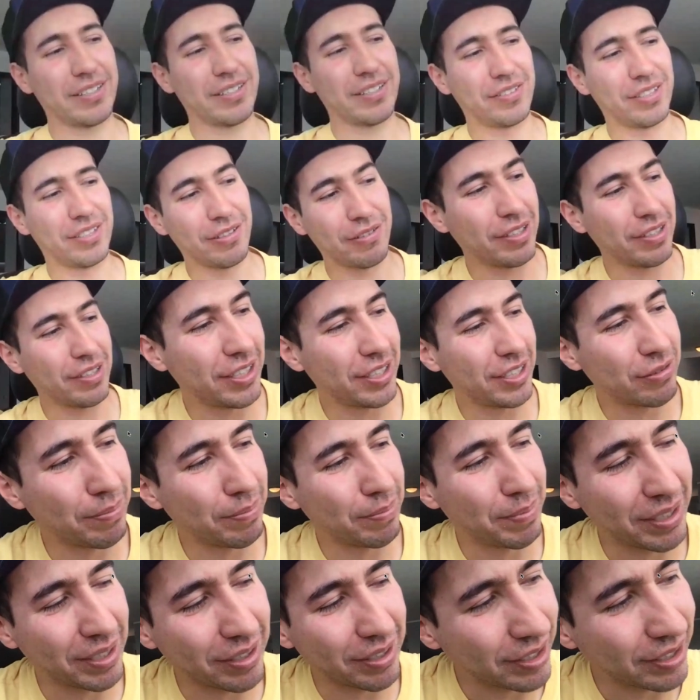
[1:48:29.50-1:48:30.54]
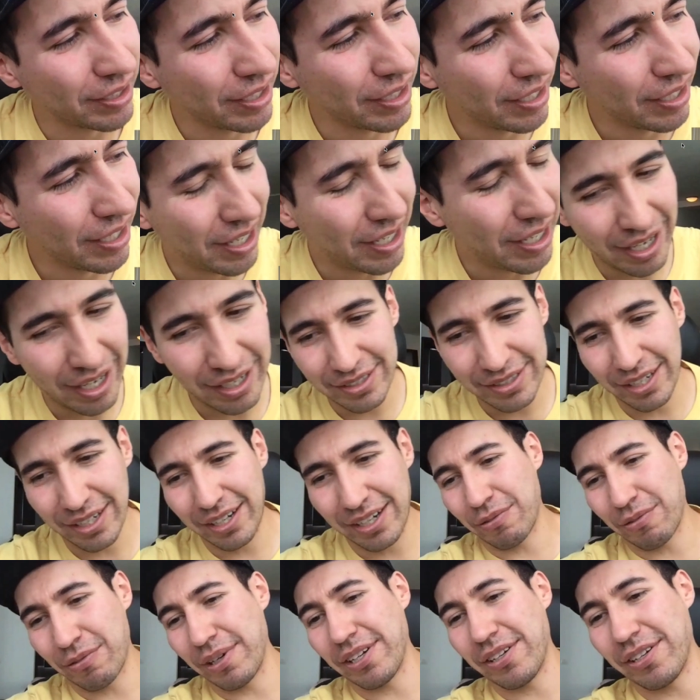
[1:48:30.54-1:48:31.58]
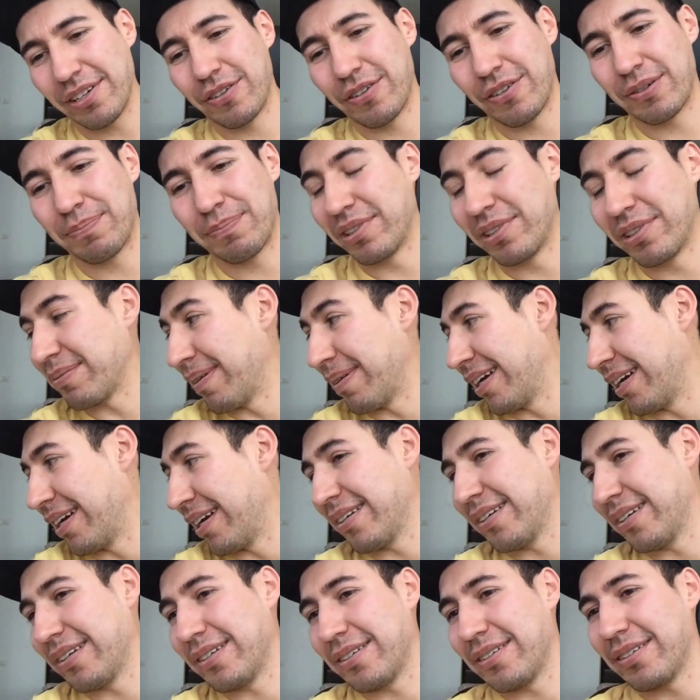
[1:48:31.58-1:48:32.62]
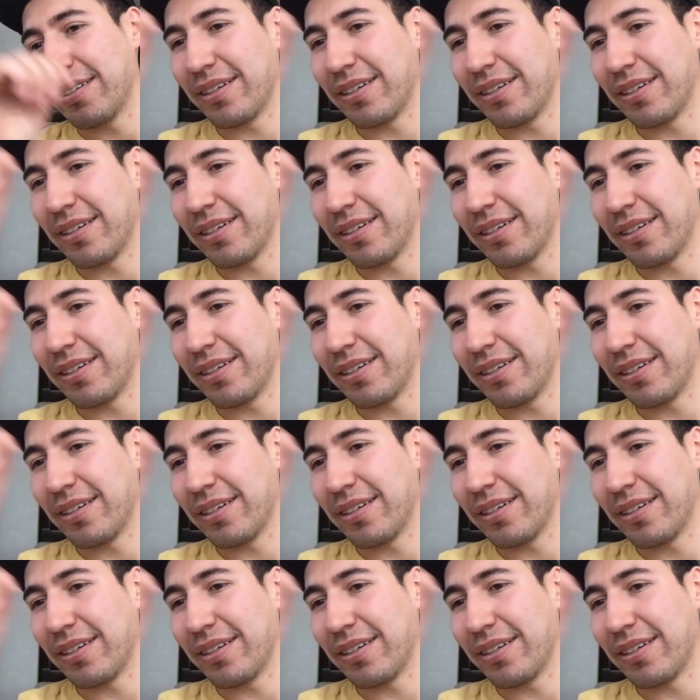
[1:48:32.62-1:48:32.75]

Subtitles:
gonna continue reading this one because I started reading other books,